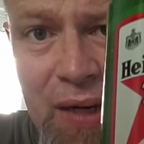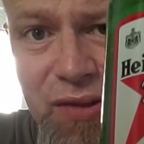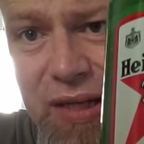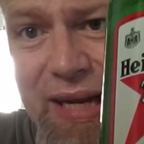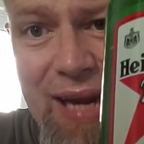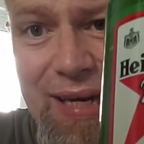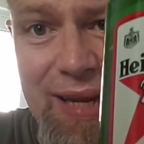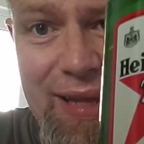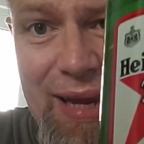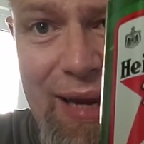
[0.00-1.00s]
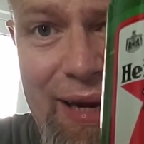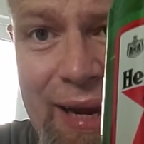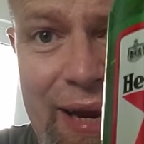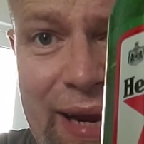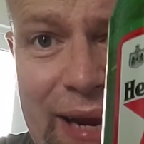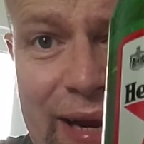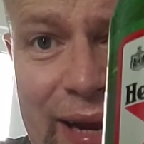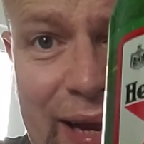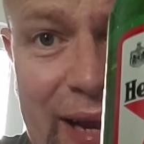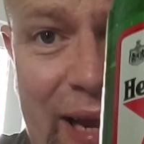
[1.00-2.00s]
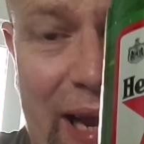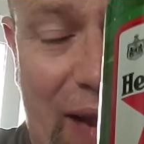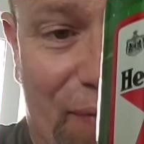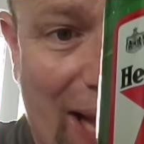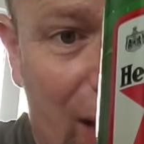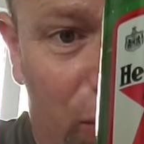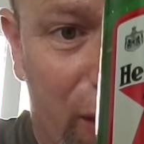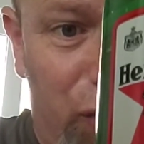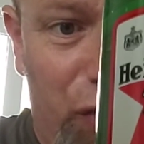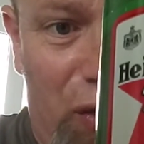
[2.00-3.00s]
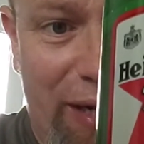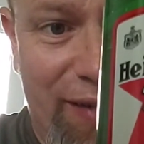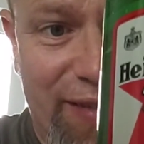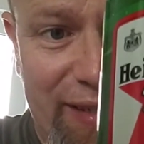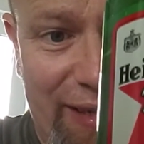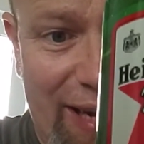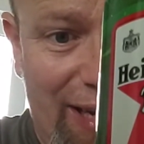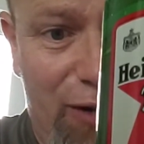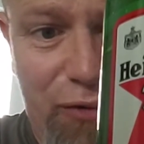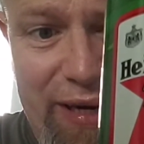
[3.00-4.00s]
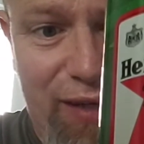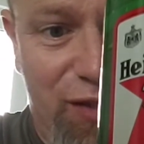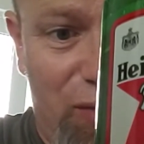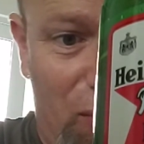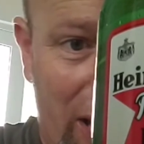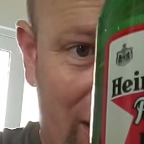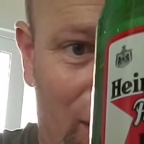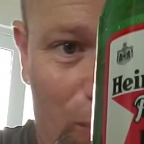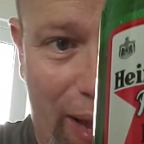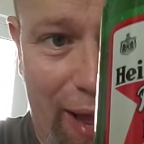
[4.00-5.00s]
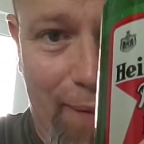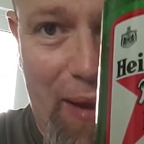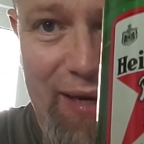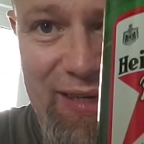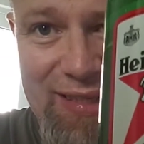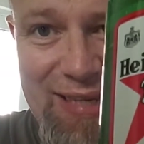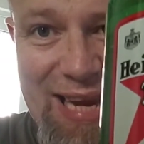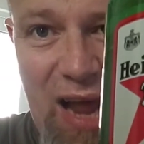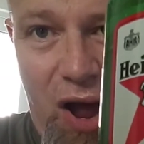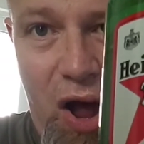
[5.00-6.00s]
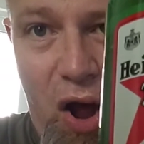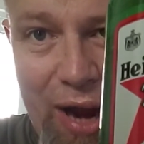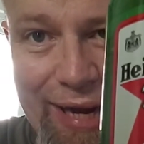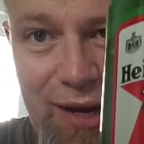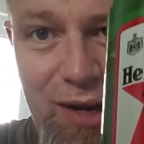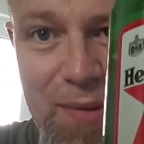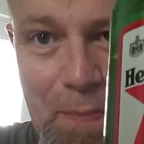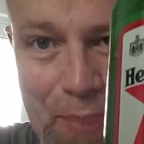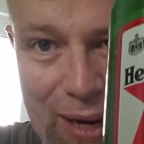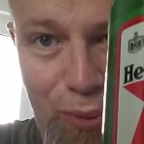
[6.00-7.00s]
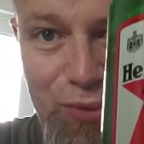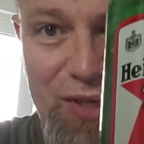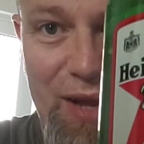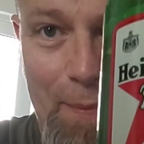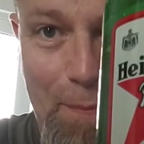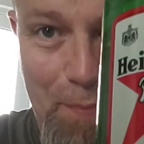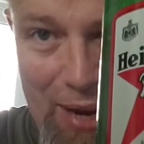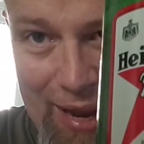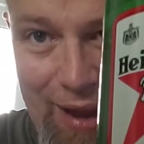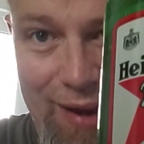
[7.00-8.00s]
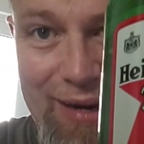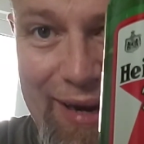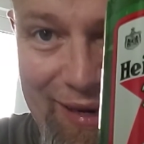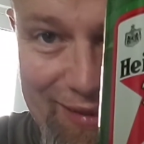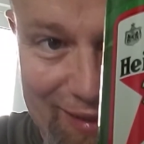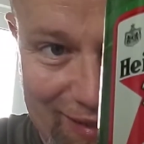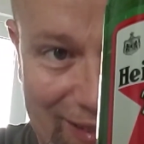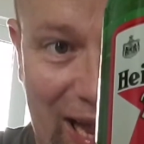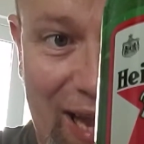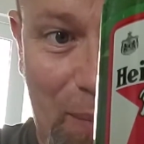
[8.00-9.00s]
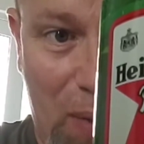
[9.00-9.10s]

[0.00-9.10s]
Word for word: So at the end of the day, if you have any jollies in Greece or anywhere and you see Heineken Pilsner beer, it's the same